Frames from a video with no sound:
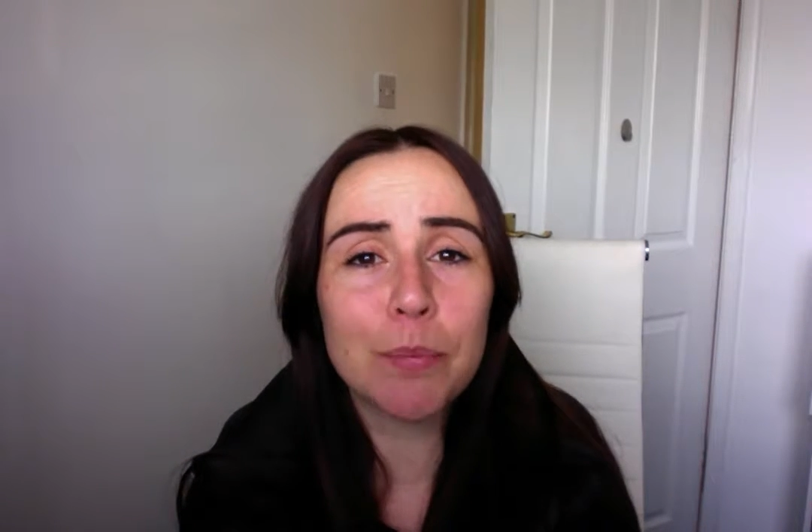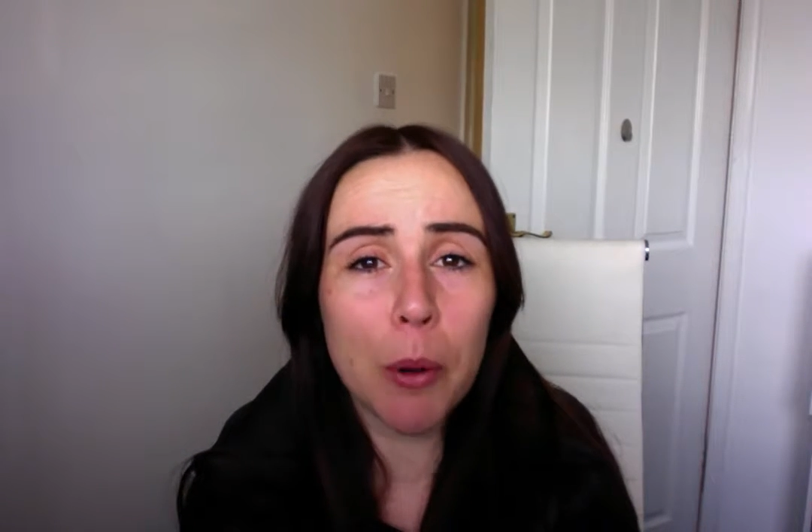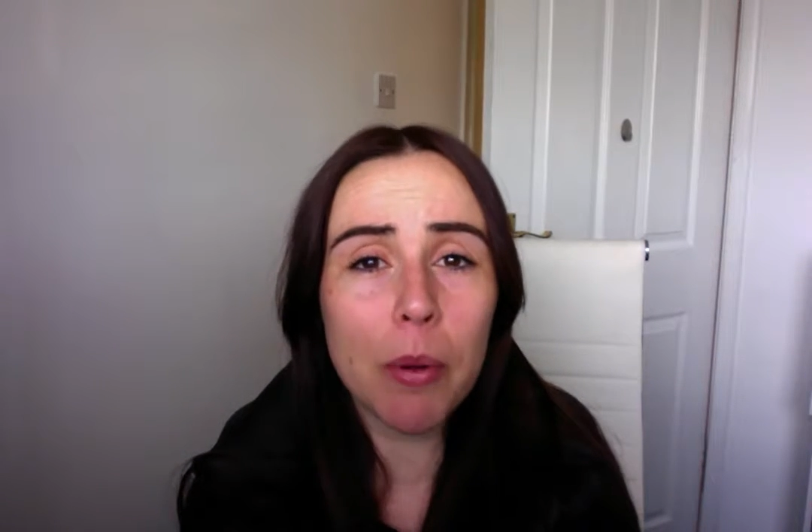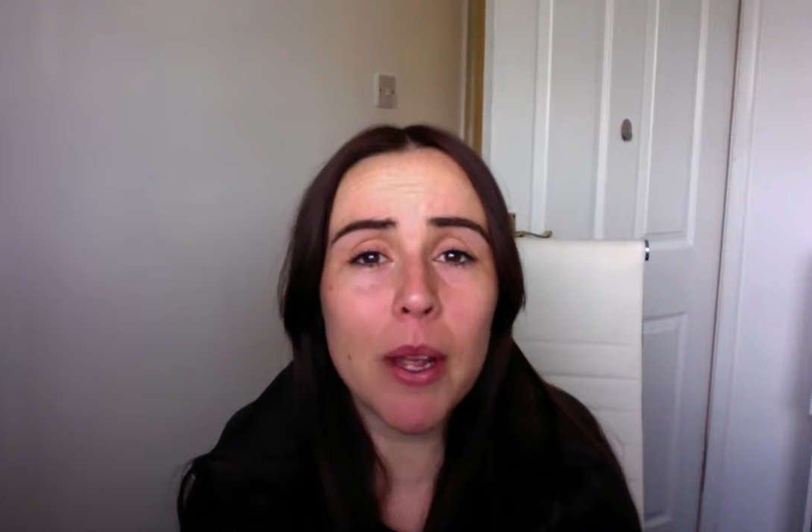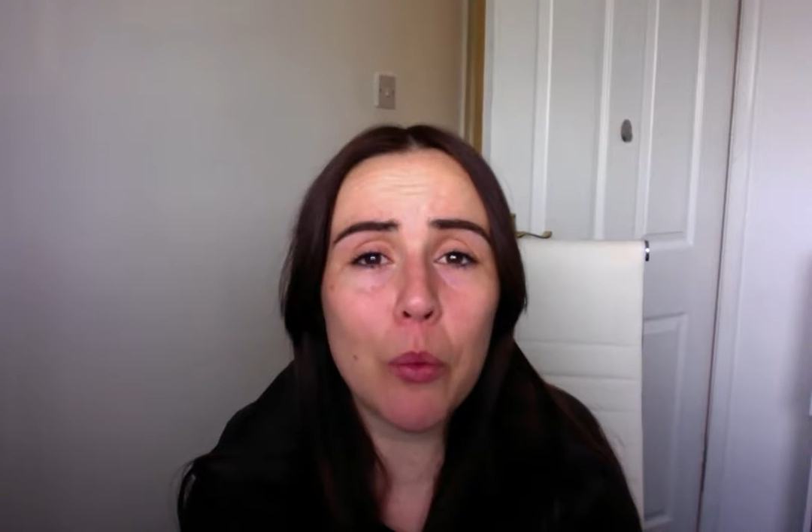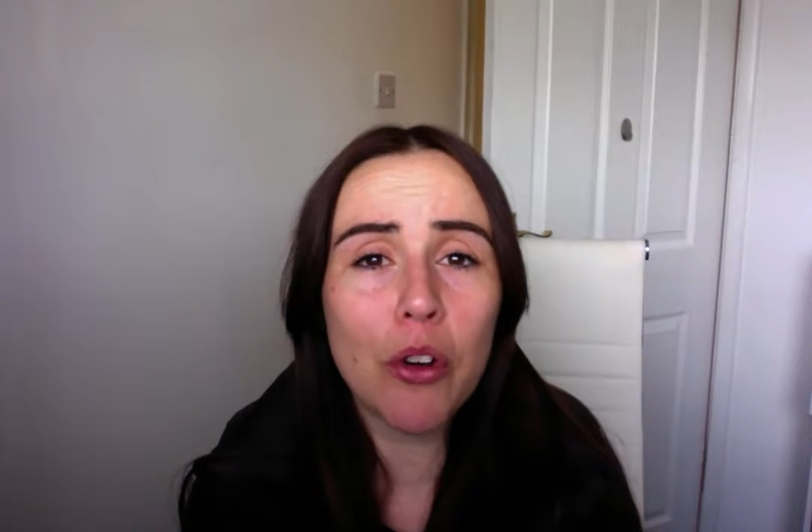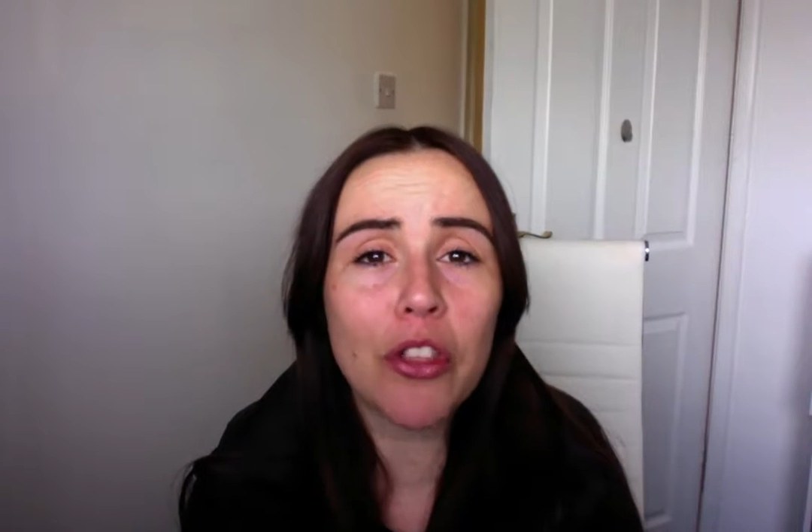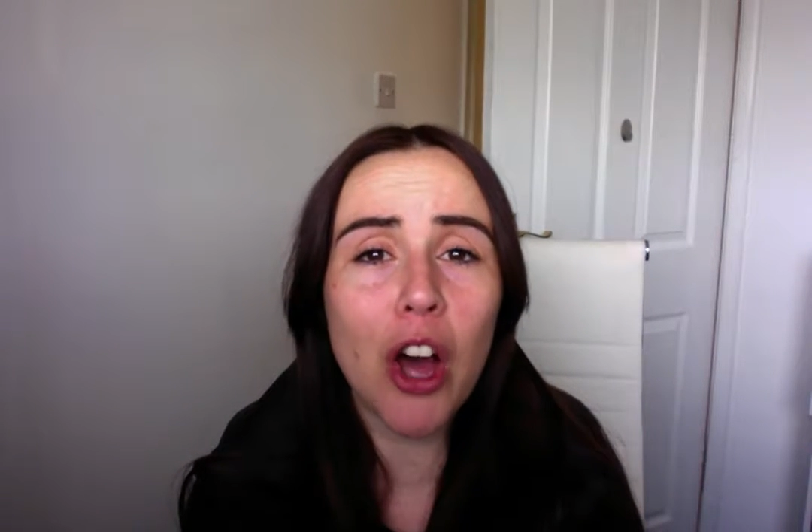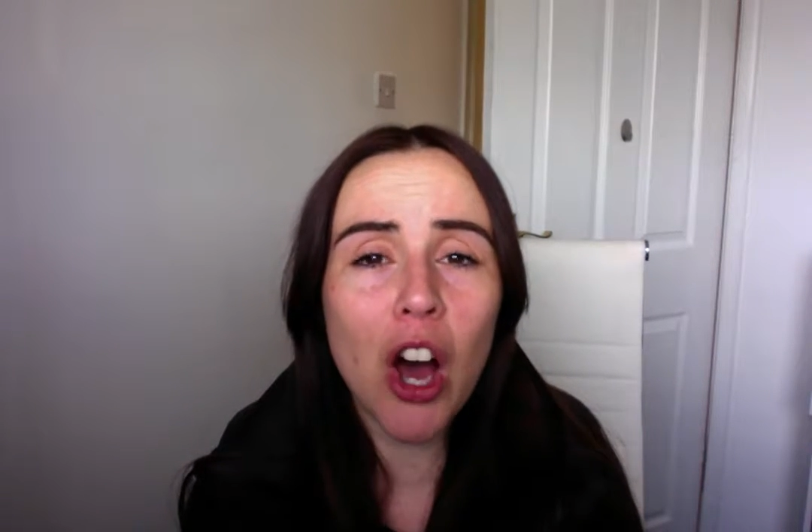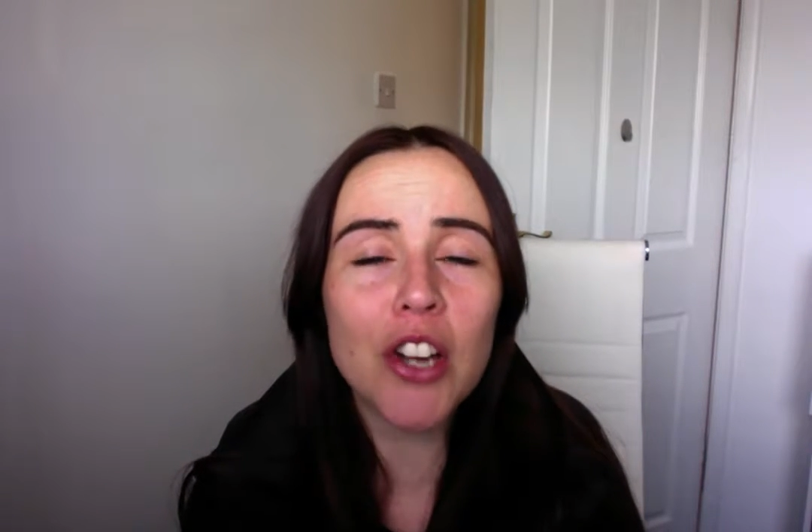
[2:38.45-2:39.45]
probably one
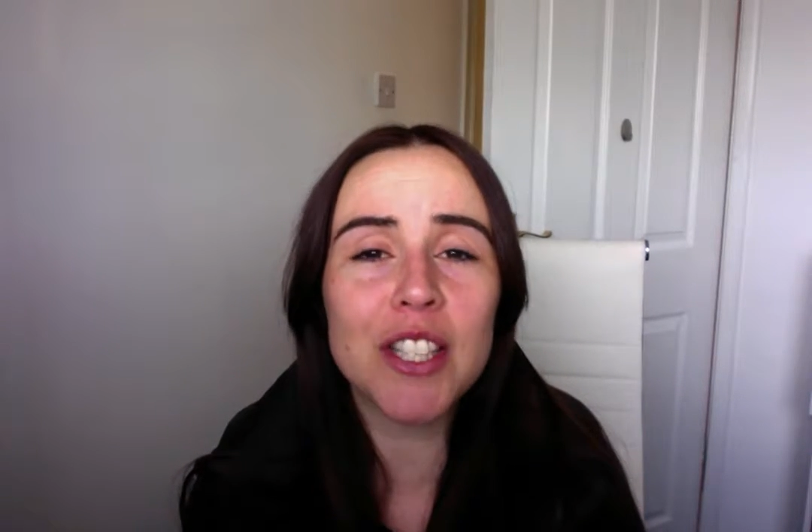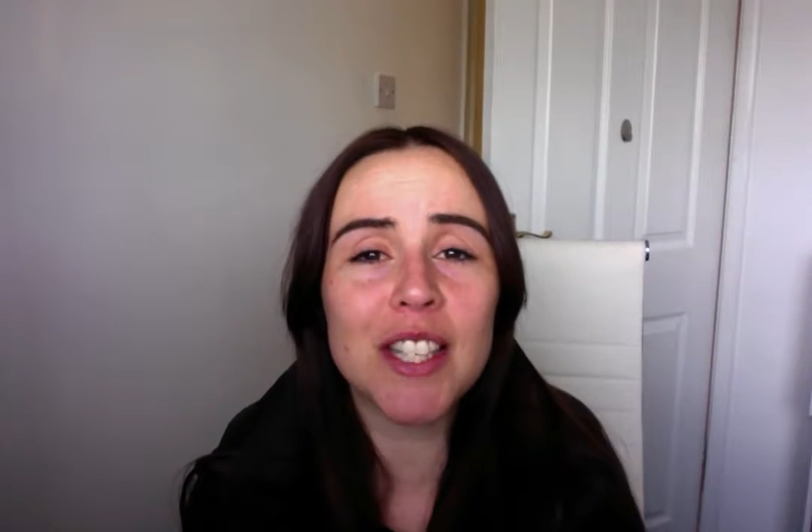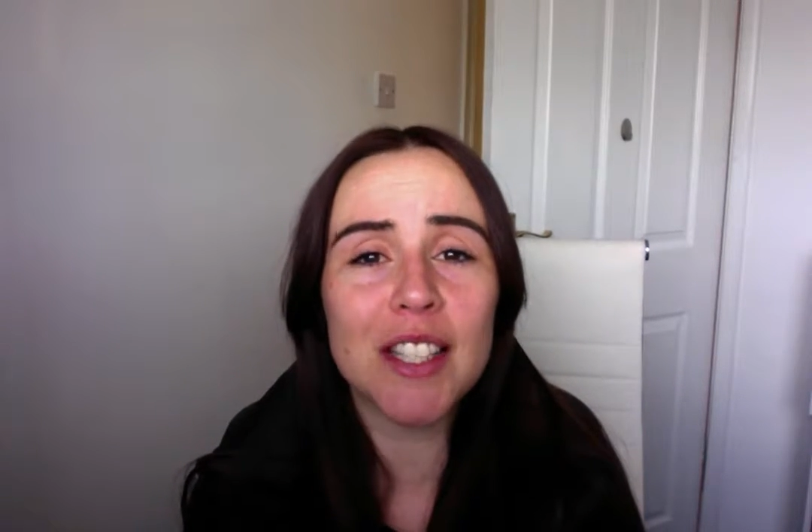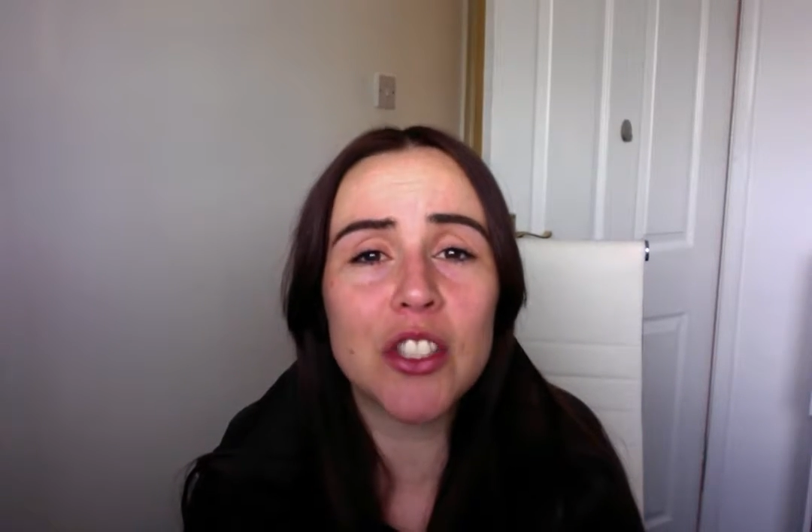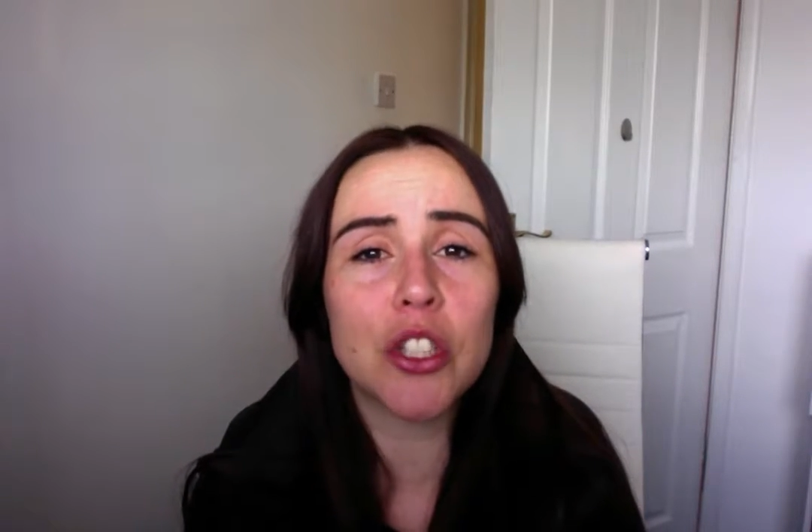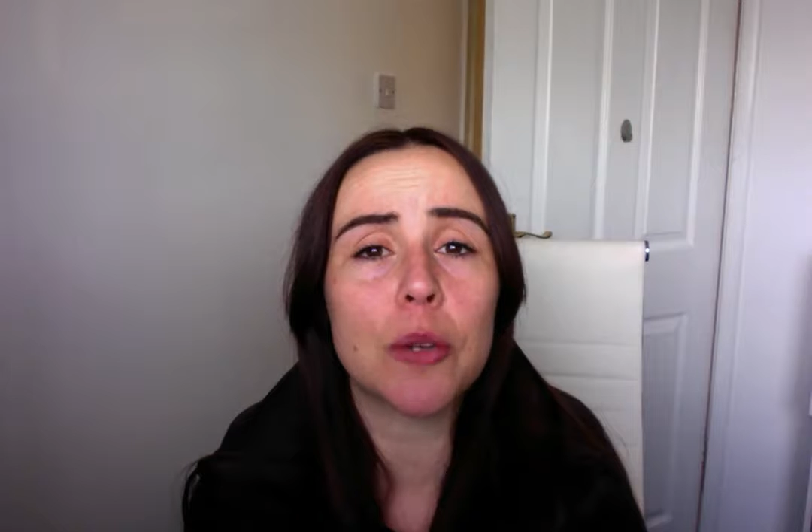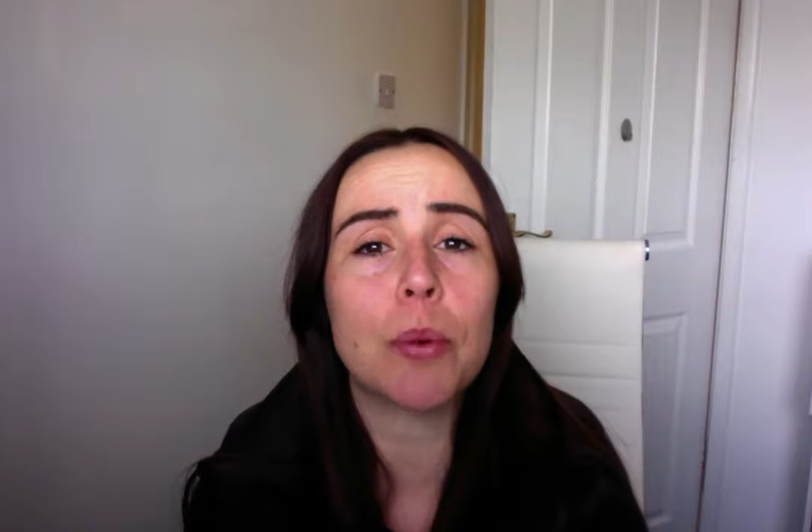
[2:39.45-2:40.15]
of the hardest things to do,